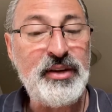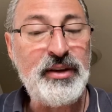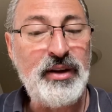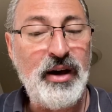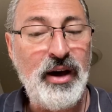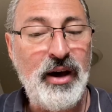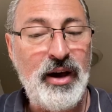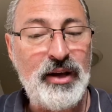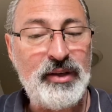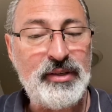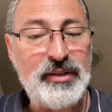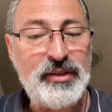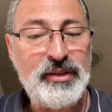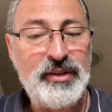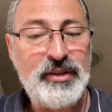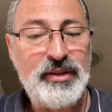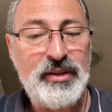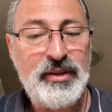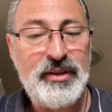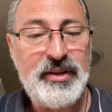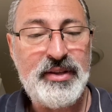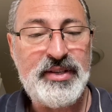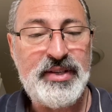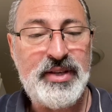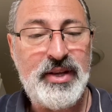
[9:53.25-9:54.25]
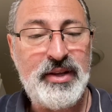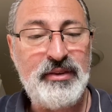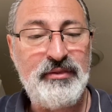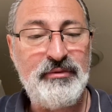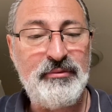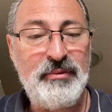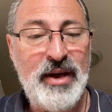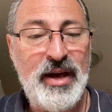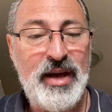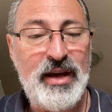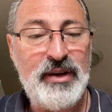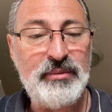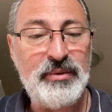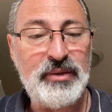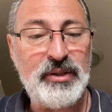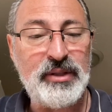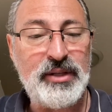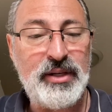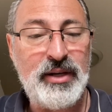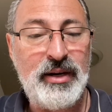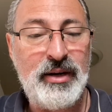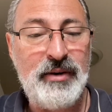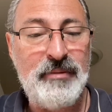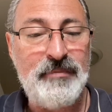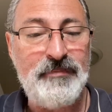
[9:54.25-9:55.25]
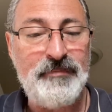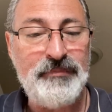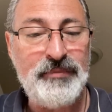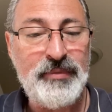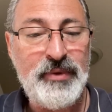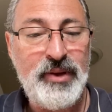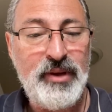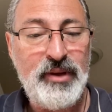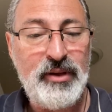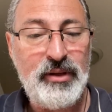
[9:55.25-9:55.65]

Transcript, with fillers: not, the Son of Man will come.